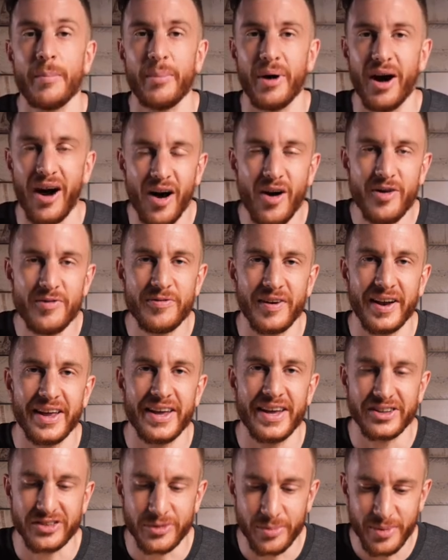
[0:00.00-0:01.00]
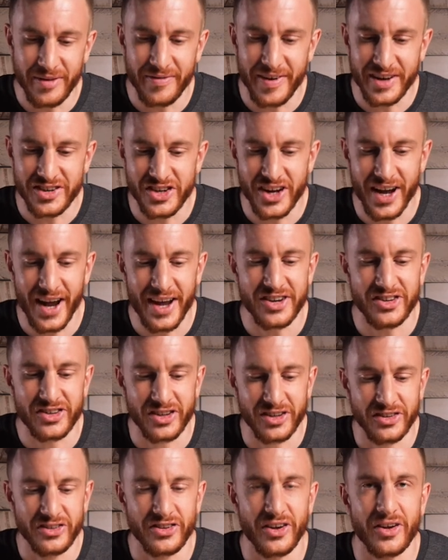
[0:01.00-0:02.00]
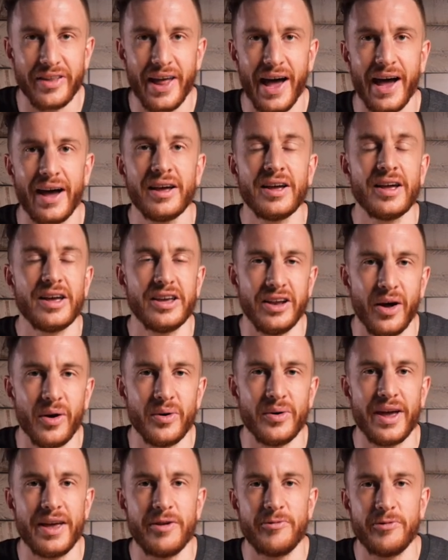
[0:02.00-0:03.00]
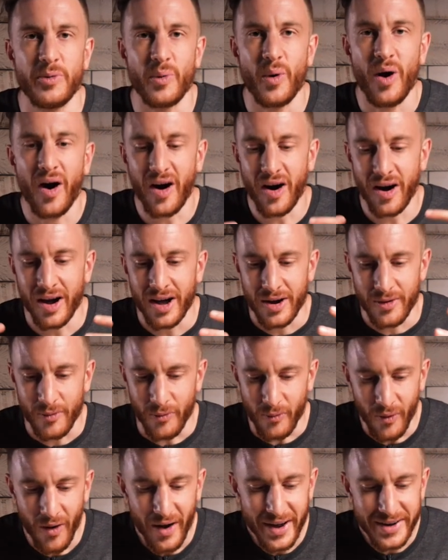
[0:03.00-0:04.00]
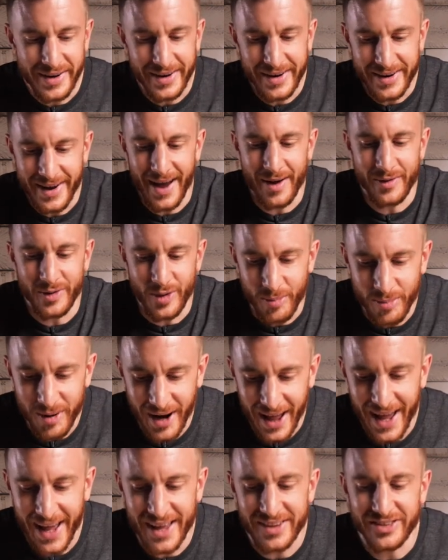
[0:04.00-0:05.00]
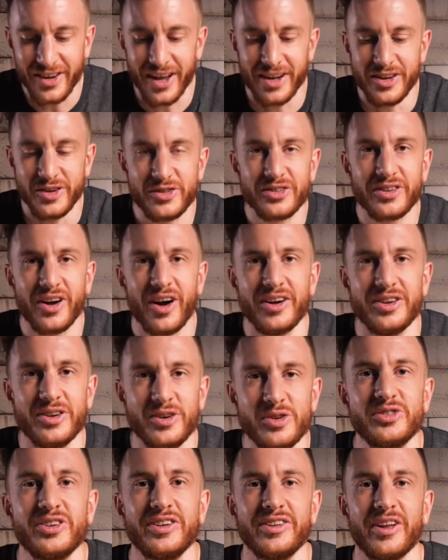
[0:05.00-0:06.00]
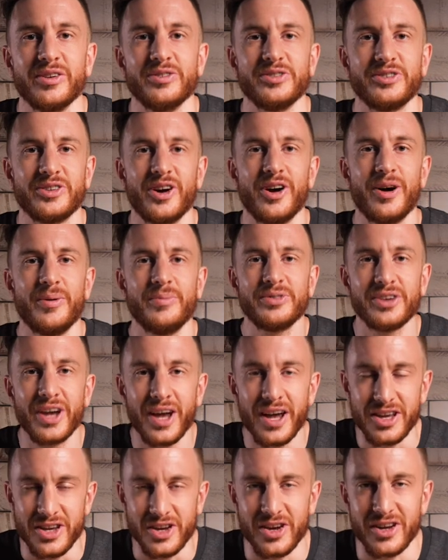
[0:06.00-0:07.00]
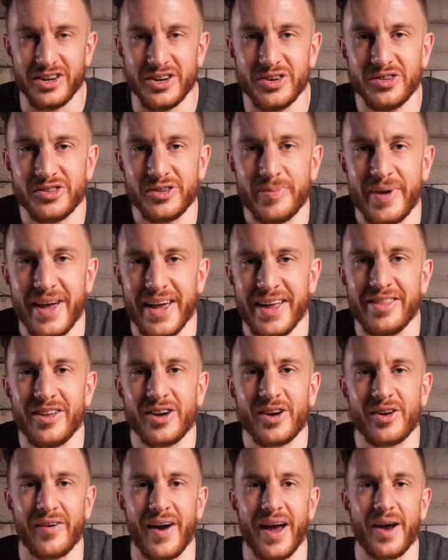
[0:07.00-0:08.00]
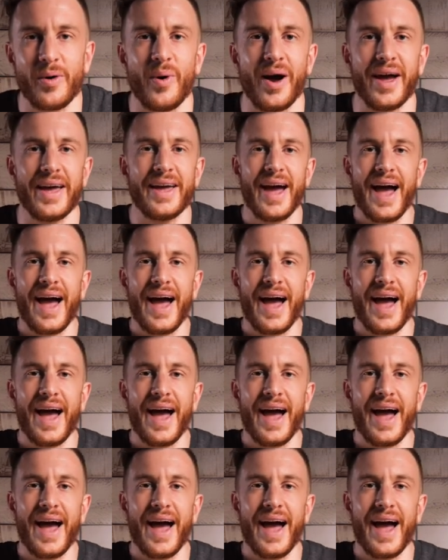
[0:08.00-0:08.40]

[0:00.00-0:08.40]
but hopefully it's a bit of education so that, you know, if you are writing down your plans and you start using those terms, you can use them in the correct way.